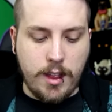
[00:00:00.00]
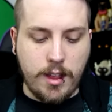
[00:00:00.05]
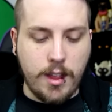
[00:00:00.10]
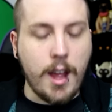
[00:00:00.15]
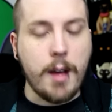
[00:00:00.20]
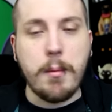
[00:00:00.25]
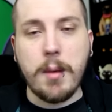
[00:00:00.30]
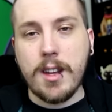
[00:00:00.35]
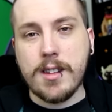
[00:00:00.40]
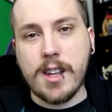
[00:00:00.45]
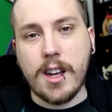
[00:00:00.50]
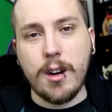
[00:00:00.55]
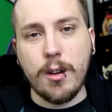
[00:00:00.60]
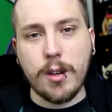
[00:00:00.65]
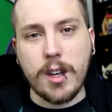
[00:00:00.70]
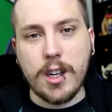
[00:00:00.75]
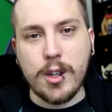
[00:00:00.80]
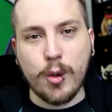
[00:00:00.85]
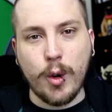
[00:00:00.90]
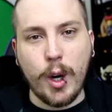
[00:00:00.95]
that means I
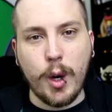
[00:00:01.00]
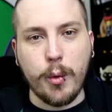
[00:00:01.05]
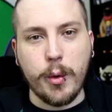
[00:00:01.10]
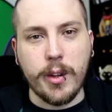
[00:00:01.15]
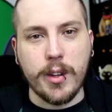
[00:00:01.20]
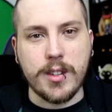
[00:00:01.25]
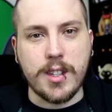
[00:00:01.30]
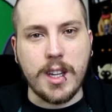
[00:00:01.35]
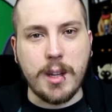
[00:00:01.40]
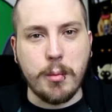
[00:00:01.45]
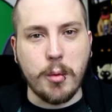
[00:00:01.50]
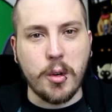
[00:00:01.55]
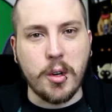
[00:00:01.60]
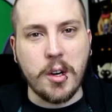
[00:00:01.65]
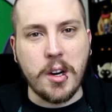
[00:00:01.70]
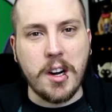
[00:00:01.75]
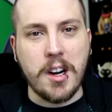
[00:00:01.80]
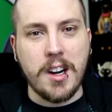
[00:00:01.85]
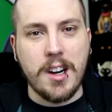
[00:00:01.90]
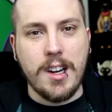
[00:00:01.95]
don't get training wheels
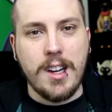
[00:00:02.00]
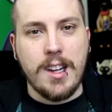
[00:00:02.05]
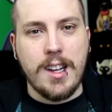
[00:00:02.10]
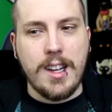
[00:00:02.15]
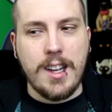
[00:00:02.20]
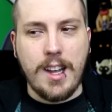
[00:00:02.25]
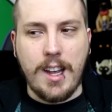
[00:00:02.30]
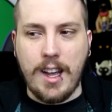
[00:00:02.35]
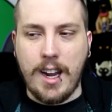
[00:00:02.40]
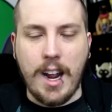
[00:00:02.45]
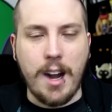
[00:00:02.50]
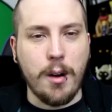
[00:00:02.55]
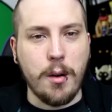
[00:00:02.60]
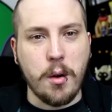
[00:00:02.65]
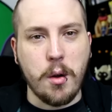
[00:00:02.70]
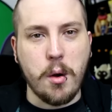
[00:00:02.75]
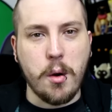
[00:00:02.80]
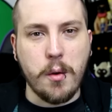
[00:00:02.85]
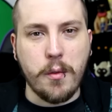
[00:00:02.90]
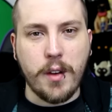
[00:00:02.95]
anymore, and I don't
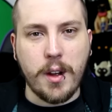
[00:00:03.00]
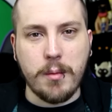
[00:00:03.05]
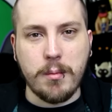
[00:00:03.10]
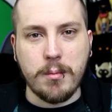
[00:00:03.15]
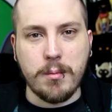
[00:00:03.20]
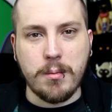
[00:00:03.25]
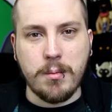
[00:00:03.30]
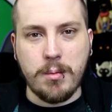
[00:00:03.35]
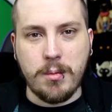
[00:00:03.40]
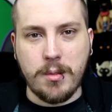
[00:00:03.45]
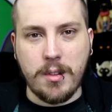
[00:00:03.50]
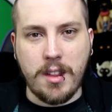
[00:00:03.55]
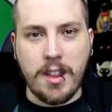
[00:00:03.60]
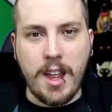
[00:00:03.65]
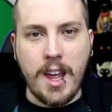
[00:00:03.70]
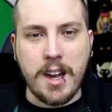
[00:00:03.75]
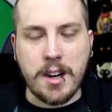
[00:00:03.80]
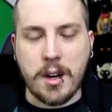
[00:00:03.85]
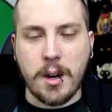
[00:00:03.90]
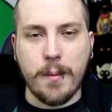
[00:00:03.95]
know if I'm
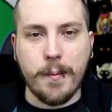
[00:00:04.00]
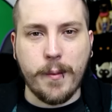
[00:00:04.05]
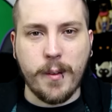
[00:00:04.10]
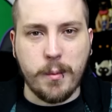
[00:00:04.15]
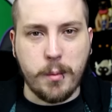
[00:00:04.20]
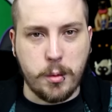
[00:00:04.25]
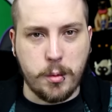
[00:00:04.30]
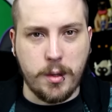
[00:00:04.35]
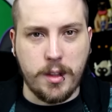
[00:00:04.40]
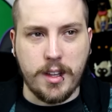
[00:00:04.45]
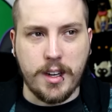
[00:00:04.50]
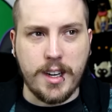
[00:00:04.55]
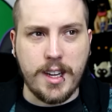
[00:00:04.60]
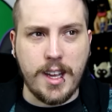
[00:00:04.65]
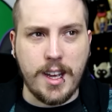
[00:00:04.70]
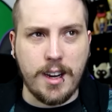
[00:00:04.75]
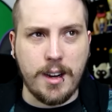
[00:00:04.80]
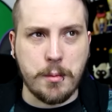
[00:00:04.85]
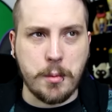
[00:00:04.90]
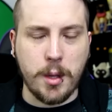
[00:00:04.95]
that comfortable with it
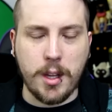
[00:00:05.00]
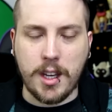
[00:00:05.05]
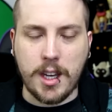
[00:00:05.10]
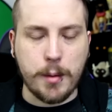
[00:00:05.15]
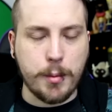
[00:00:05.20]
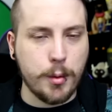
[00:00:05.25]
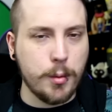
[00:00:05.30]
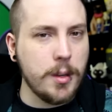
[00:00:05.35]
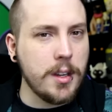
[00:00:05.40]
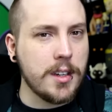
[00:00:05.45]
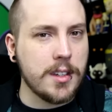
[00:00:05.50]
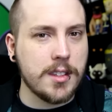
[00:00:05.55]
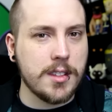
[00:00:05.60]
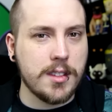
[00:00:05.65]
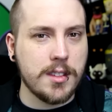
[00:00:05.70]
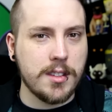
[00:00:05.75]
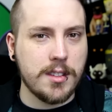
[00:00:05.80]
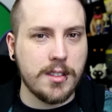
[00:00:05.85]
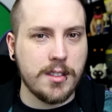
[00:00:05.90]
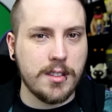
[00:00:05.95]
yet. I'm only a couple weeks
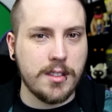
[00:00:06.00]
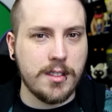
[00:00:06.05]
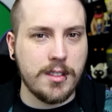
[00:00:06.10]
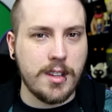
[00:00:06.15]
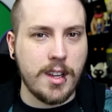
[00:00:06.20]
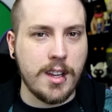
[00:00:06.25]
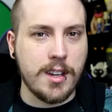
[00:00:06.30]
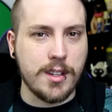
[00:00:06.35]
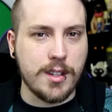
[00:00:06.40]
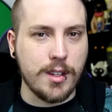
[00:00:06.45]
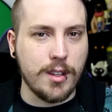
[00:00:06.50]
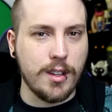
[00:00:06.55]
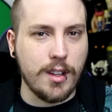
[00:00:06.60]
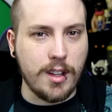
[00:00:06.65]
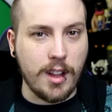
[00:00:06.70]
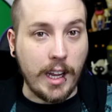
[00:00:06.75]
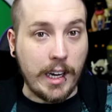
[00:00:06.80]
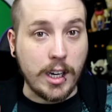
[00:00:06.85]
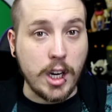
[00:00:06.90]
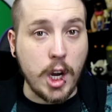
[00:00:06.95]
into
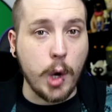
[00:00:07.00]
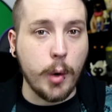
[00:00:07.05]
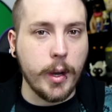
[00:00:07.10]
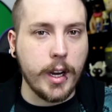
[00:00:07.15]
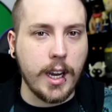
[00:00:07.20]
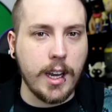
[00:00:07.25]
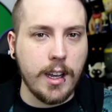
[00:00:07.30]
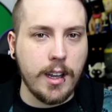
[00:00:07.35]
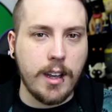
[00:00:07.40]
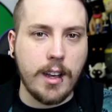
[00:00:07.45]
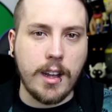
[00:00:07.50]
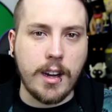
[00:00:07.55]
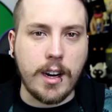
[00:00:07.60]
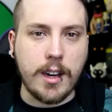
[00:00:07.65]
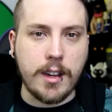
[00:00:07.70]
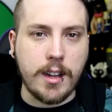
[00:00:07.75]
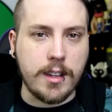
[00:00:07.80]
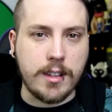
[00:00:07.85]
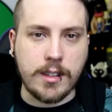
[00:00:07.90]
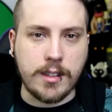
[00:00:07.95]
like knowing it, and
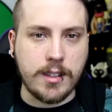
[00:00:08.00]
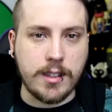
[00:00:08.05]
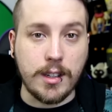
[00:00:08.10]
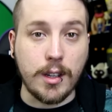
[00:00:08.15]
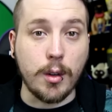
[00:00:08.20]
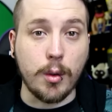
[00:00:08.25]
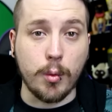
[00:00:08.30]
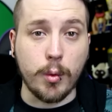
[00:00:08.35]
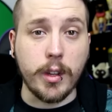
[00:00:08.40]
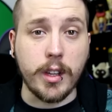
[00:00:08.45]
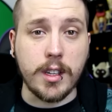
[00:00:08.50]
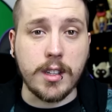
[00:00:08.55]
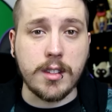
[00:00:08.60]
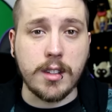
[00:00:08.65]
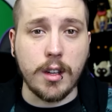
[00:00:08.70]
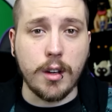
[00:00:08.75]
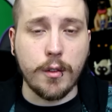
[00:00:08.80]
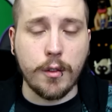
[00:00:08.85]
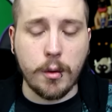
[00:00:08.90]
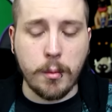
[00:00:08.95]
it's still really
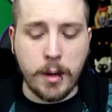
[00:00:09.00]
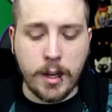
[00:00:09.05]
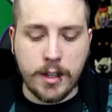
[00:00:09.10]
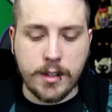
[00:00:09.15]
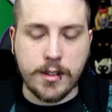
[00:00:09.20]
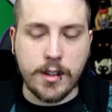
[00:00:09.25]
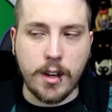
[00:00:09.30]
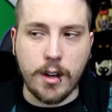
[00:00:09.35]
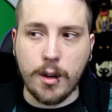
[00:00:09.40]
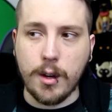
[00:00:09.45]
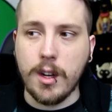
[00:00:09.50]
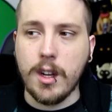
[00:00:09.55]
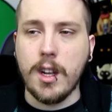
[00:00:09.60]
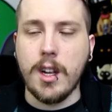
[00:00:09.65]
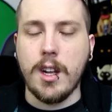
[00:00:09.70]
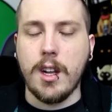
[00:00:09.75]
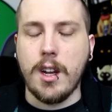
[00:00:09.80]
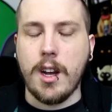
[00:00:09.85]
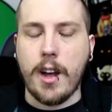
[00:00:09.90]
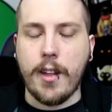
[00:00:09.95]
slow for me, so
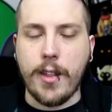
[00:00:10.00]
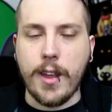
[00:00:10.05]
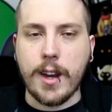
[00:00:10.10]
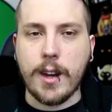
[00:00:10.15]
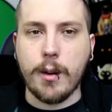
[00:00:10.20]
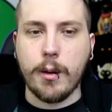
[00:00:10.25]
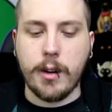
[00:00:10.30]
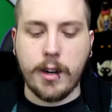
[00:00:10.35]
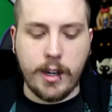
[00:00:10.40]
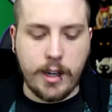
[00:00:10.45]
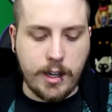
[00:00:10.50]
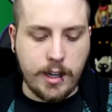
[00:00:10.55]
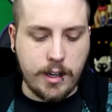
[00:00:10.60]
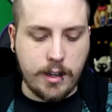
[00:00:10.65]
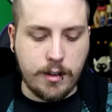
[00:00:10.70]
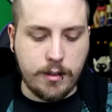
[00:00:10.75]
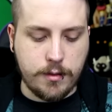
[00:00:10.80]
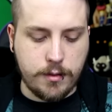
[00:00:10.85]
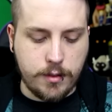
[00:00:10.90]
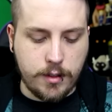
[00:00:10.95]
I think we're gonna
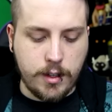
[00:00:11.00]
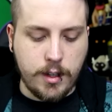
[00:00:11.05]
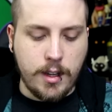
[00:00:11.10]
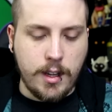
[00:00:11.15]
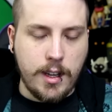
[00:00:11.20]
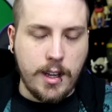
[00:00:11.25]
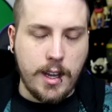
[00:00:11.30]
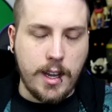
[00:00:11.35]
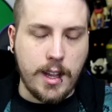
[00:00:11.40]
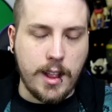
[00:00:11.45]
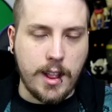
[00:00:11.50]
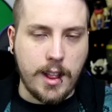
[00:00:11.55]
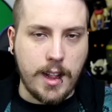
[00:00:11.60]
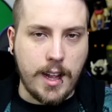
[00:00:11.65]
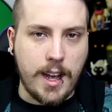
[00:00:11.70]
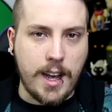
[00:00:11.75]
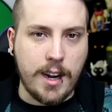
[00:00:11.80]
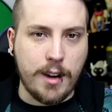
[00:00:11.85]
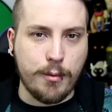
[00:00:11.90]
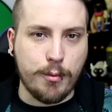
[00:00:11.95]
have a
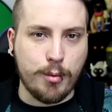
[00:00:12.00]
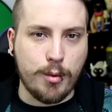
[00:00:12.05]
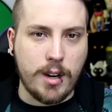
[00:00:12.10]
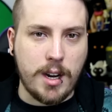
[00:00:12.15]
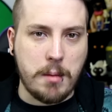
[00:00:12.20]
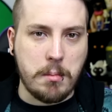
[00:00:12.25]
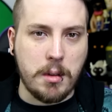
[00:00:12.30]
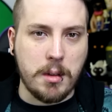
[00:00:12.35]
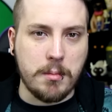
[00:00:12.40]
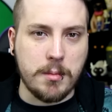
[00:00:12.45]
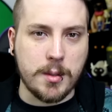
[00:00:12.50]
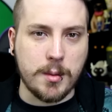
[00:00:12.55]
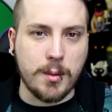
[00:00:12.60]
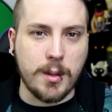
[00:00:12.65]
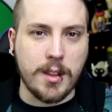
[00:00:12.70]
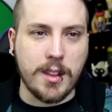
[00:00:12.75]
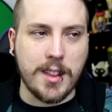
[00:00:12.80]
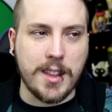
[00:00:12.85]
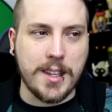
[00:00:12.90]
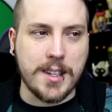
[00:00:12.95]
lot of problems
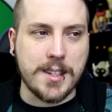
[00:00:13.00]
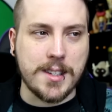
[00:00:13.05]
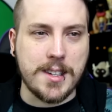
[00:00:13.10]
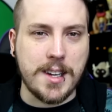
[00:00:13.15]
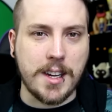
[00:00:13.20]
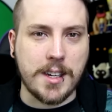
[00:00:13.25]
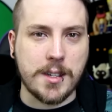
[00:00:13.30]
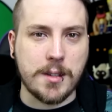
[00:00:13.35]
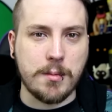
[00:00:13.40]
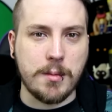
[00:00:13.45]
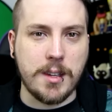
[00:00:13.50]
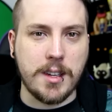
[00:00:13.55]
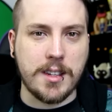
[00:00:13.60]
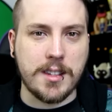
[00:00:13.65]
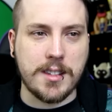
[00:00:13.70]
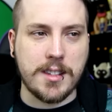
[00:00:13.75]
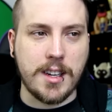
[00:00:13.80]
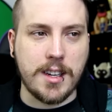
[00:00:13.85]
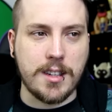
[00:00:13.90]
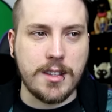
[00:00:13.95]
with this next week's
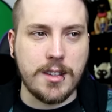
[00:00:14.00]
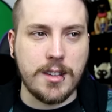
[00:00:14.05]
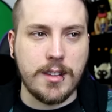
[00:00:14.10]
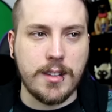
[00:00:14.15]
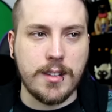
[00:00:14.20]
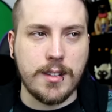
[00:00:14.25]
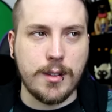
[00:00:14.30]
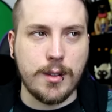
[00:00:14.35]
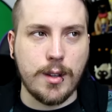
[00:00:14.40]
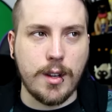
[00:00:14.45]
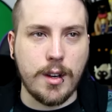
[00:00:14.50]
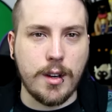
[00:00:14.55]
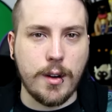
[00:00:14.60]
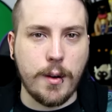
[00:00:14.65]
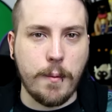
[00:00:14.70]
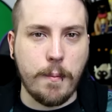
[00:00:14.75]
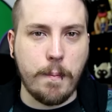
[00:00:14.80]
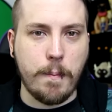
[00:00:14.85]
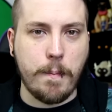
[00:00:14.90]
sessions, so